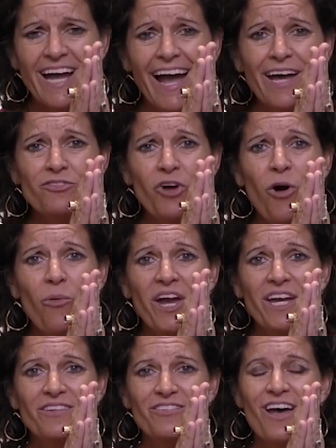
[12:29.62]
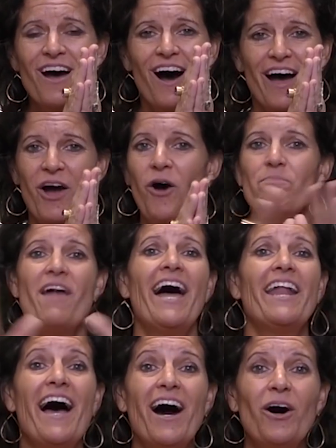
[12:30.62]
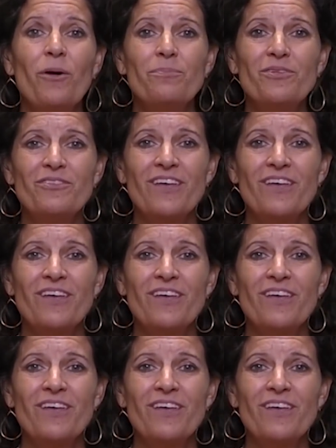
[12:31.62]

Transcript: As always, I hope that helps